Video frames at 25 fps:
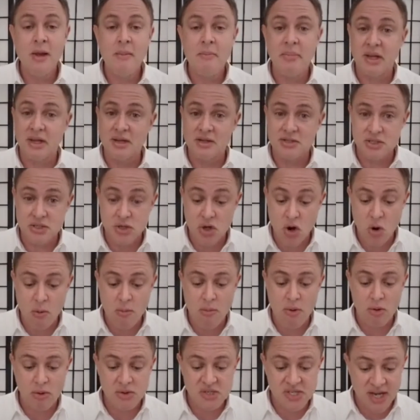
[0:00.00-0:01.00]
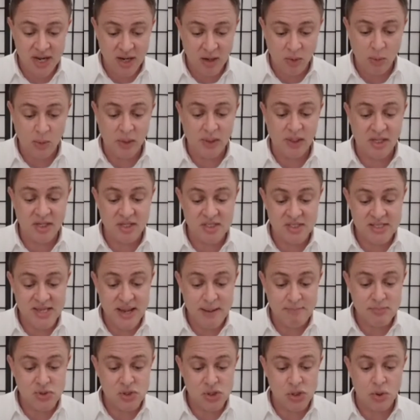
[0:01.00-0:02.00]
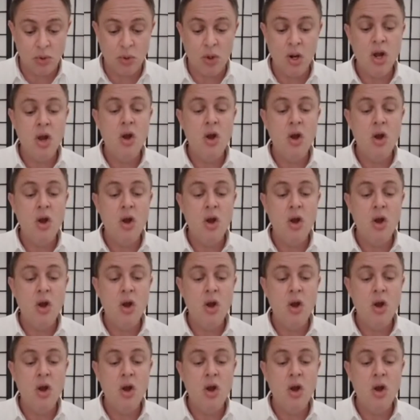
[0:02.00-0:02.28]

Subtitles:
because no motel will accept you.